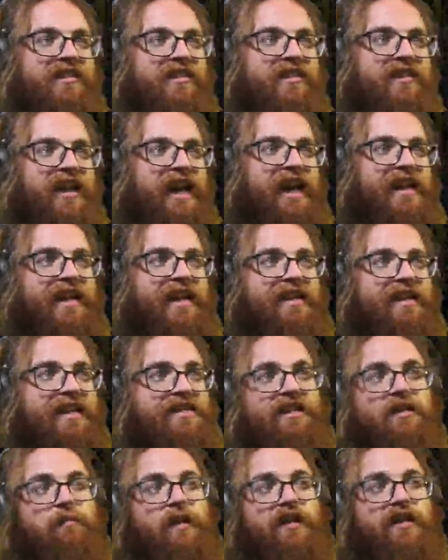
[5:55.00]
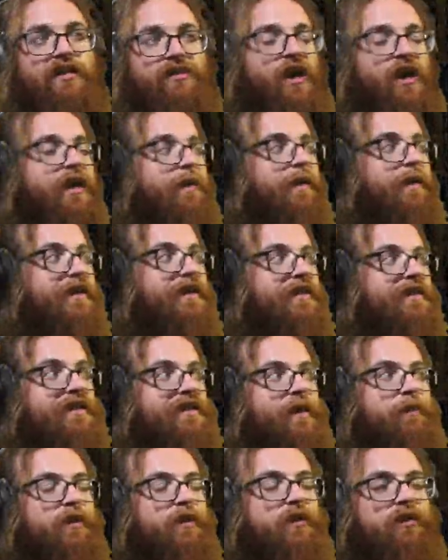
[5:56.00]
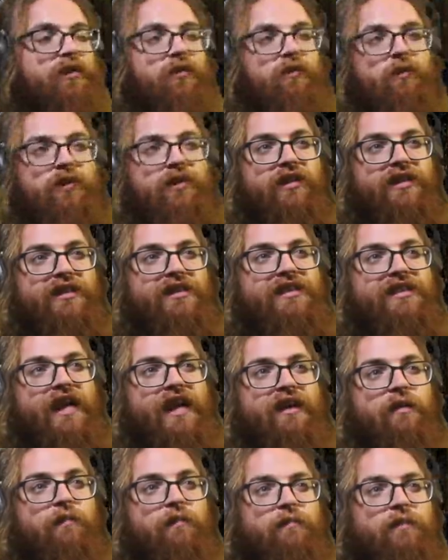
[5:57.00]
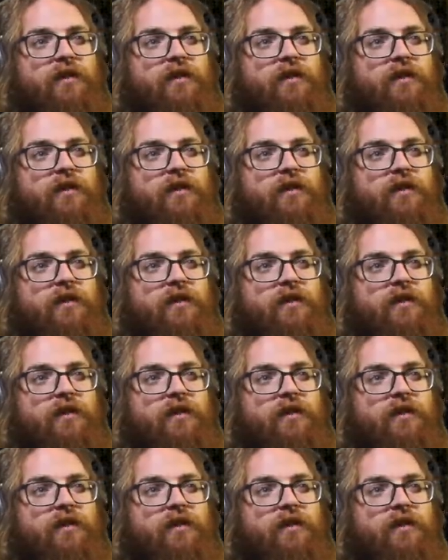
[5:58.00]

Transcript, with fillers: I think they did a better job. I think this episode really set up the